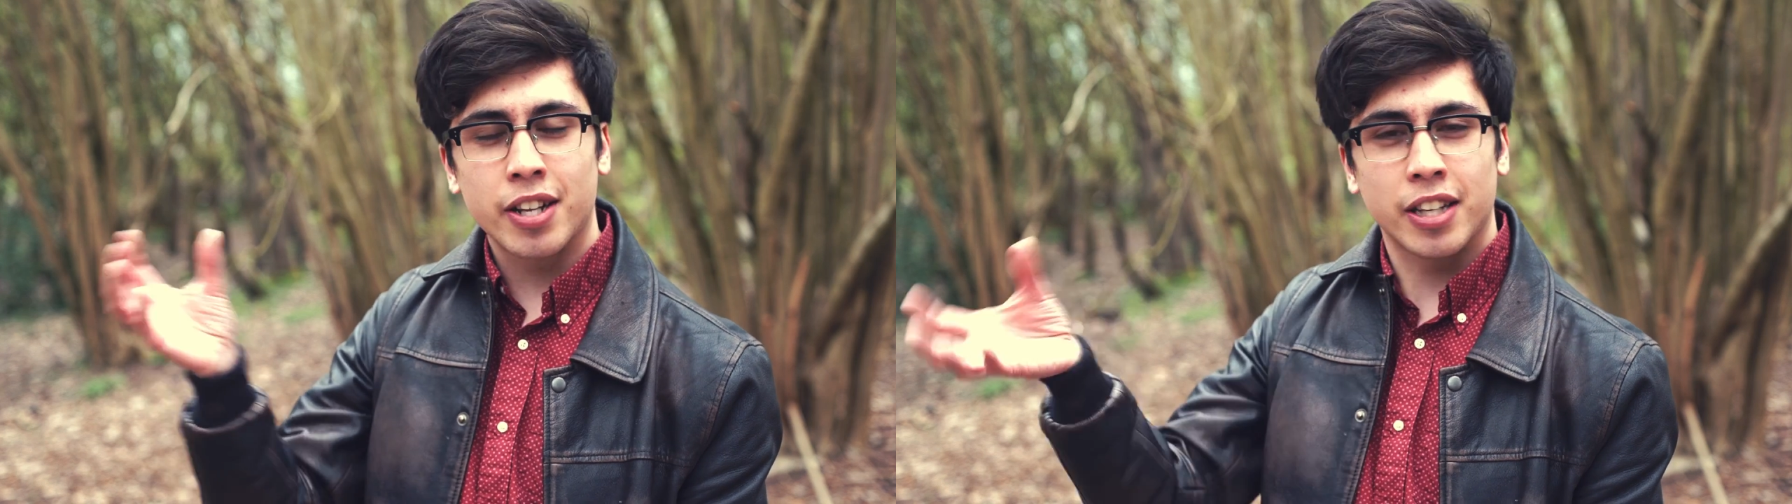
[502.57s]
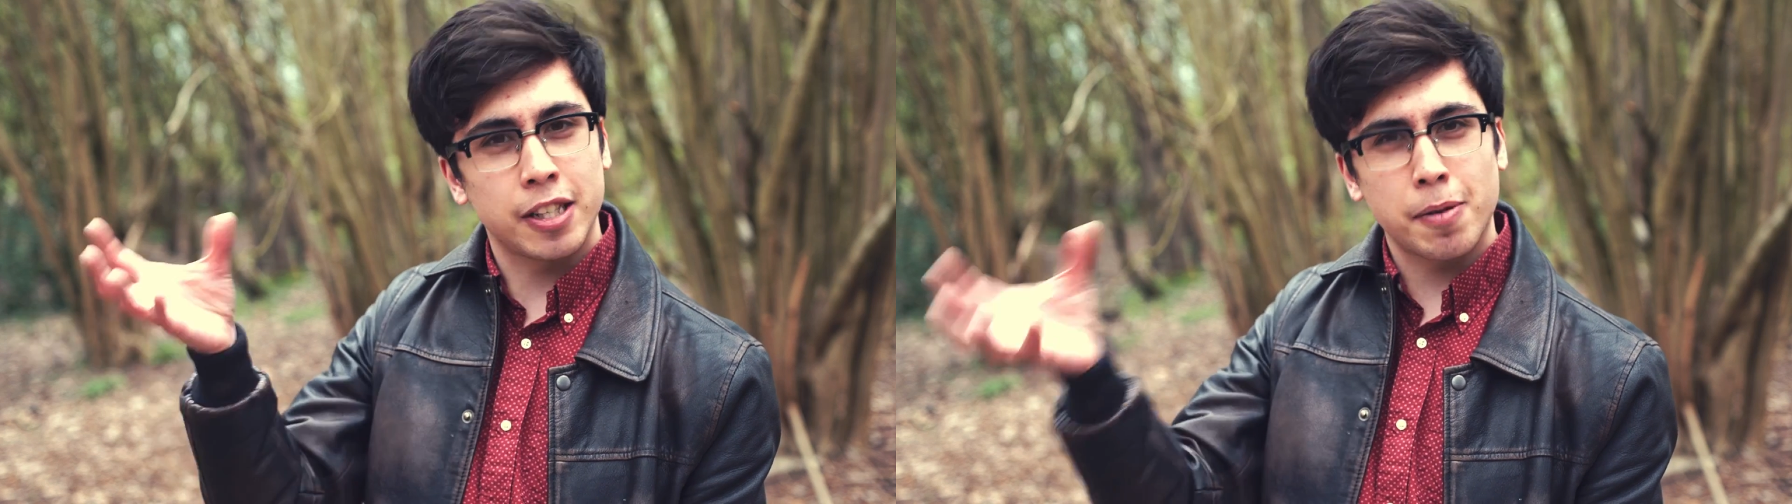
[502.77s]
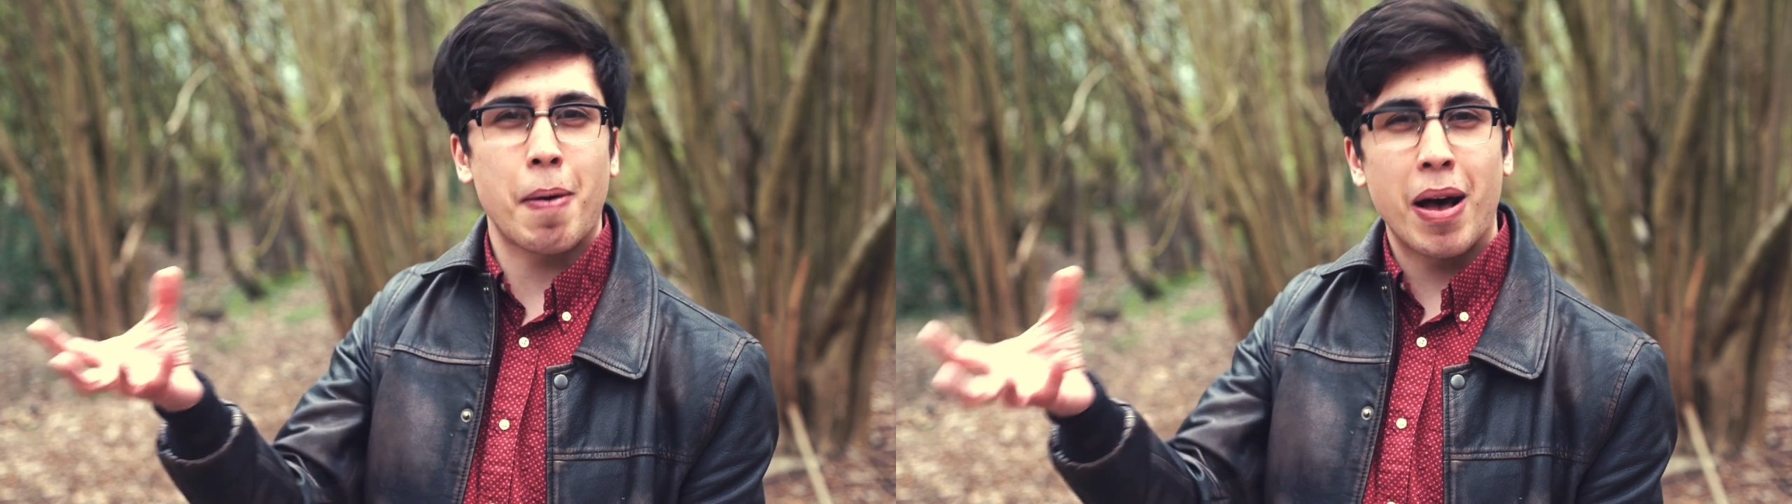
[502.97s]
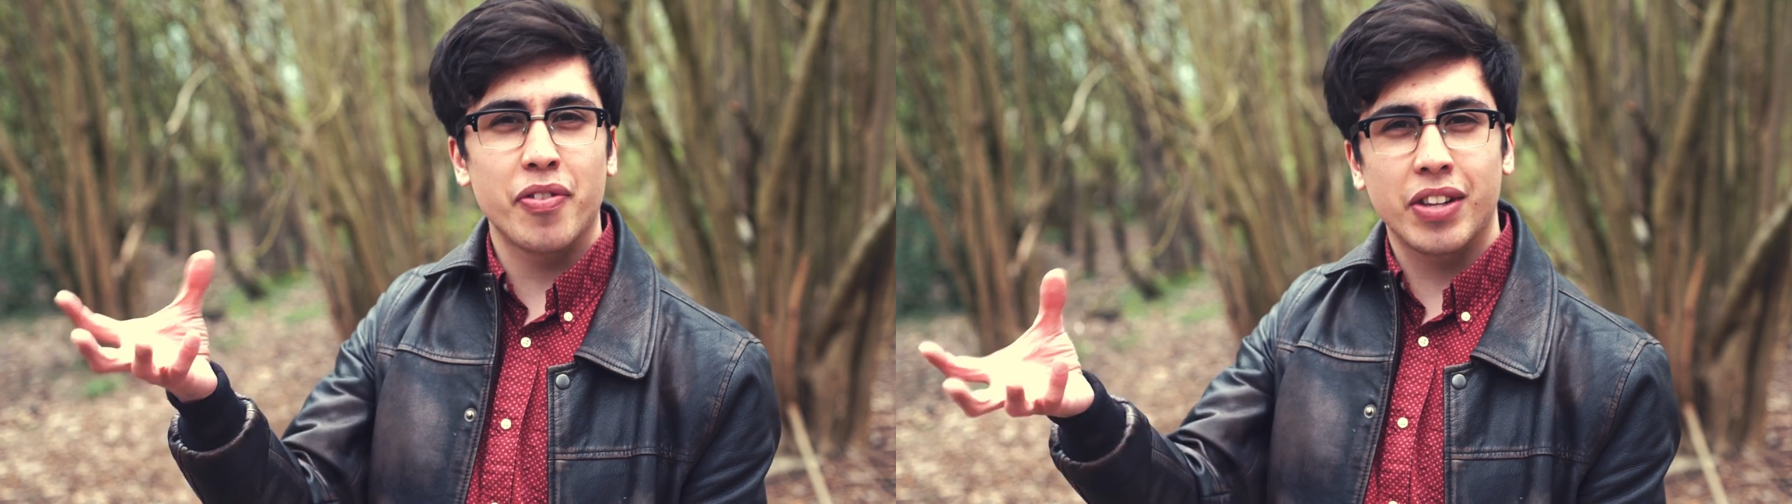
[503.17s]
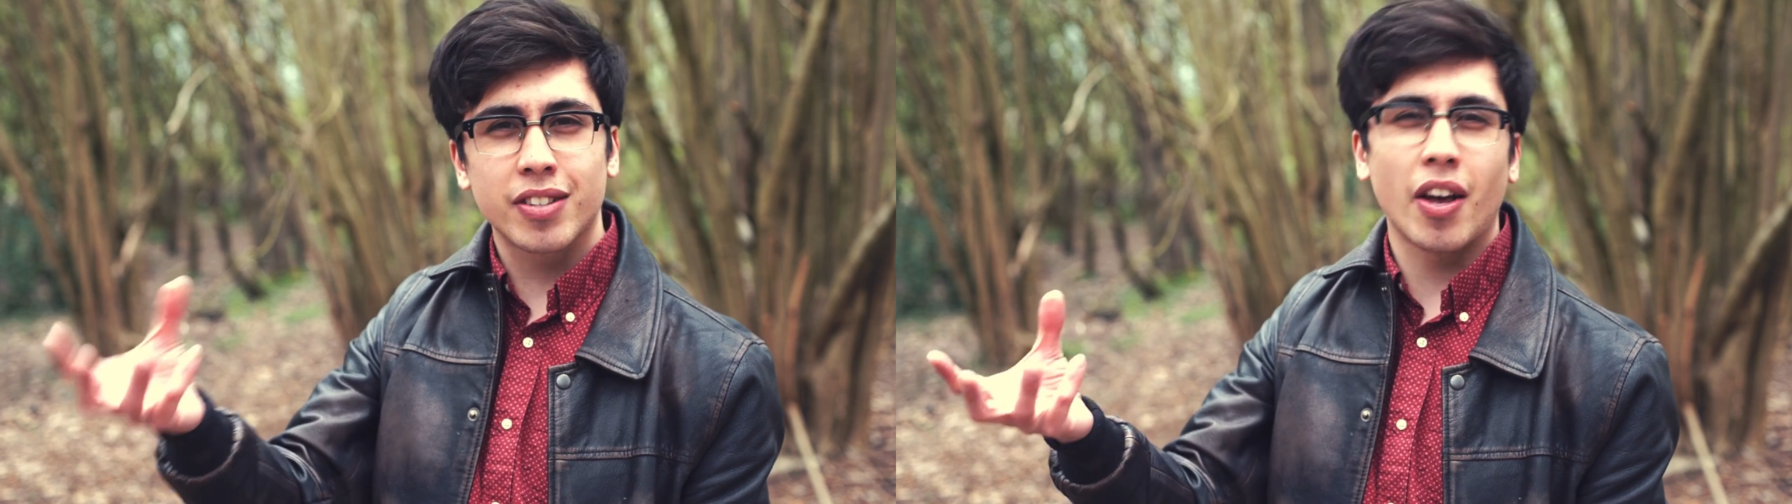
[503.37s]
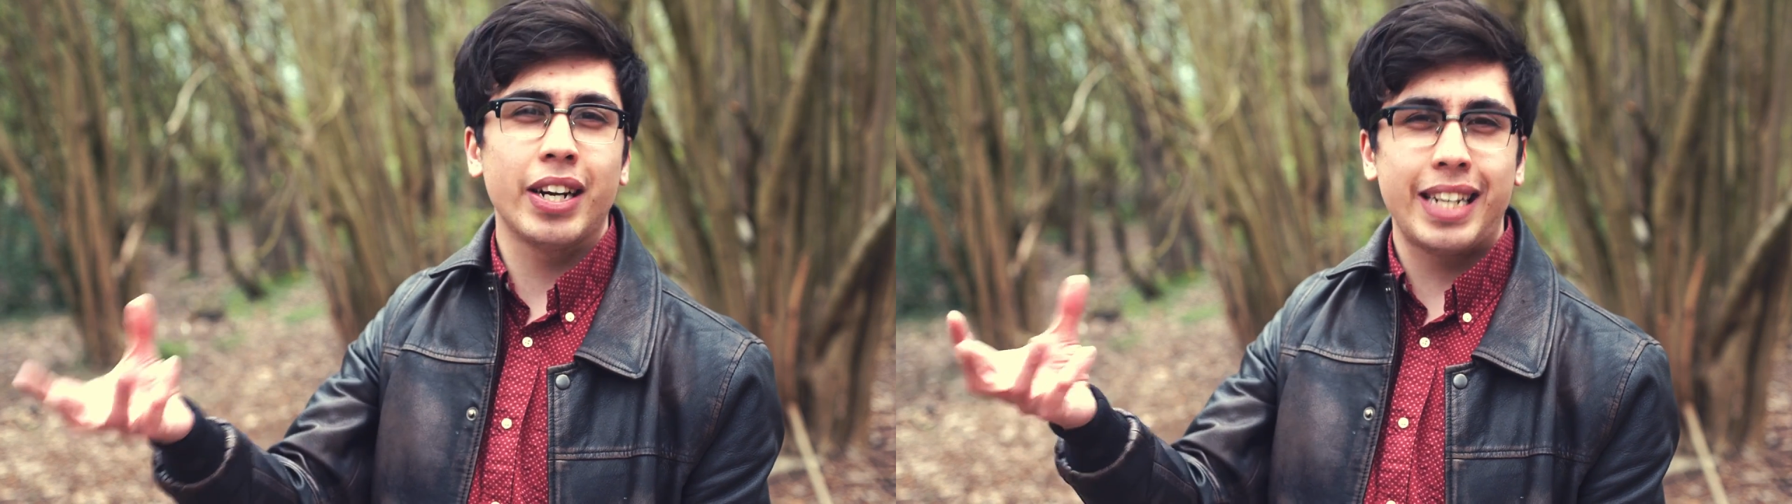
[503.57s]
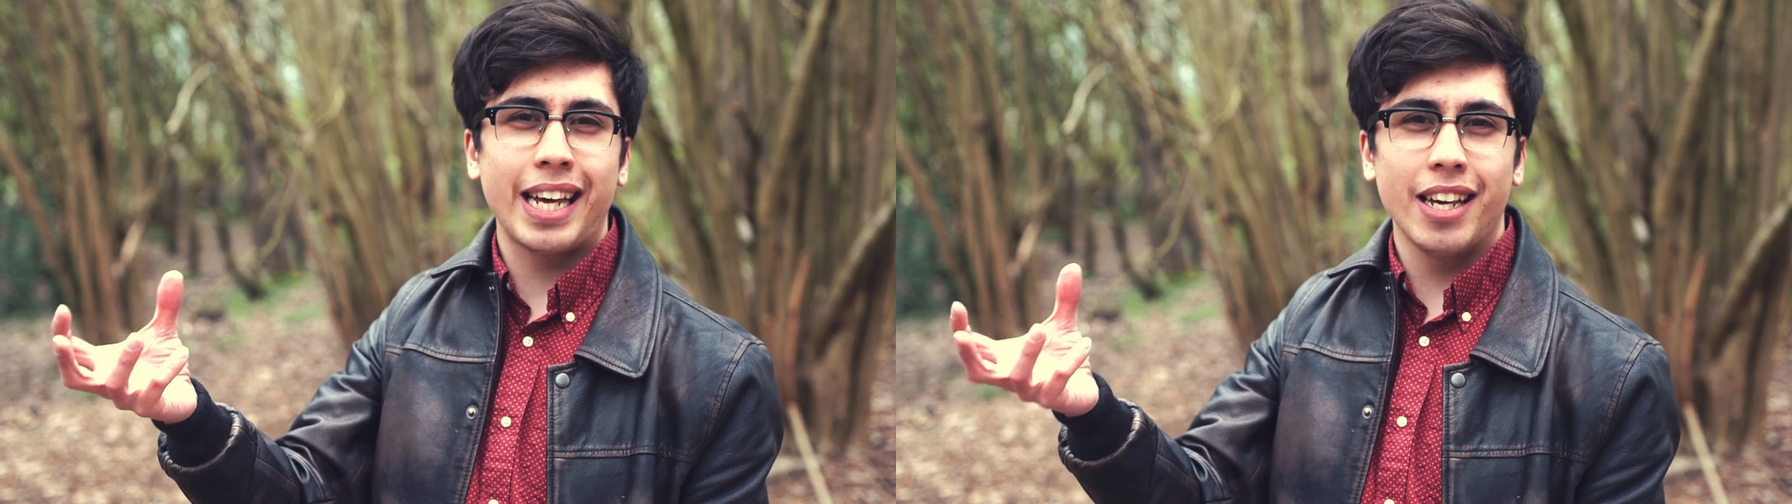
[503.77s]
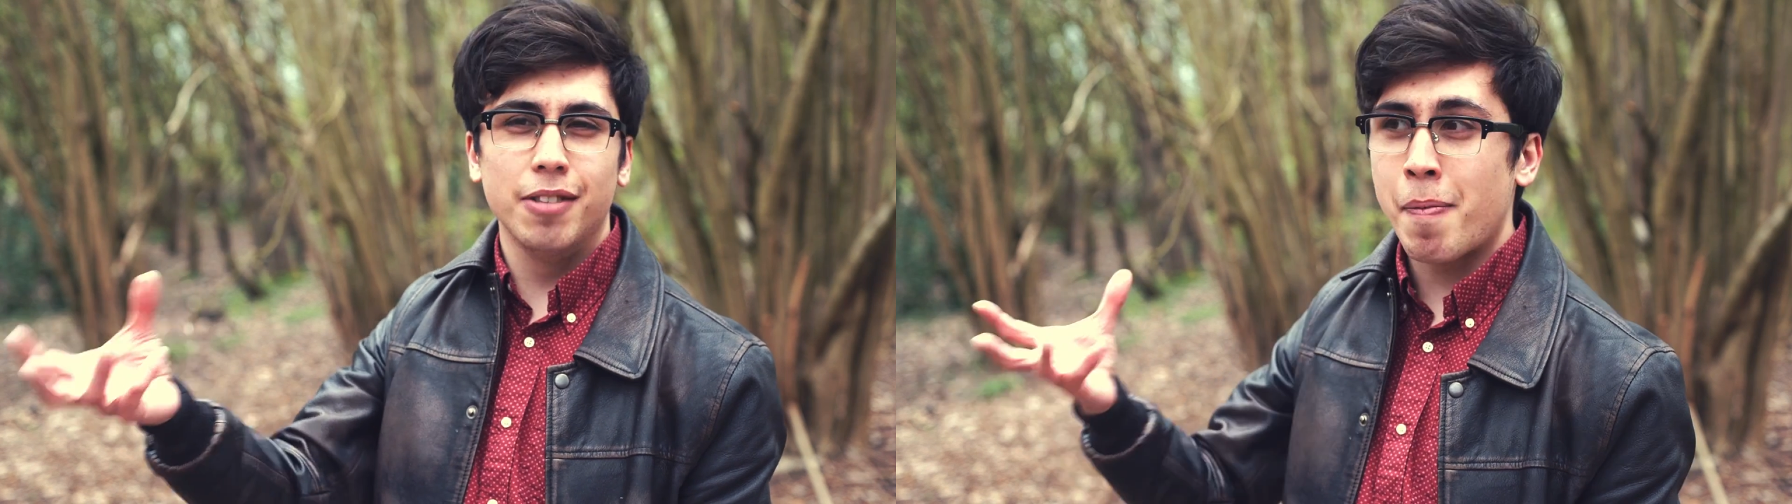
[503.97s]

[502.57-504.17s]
of is about this idea,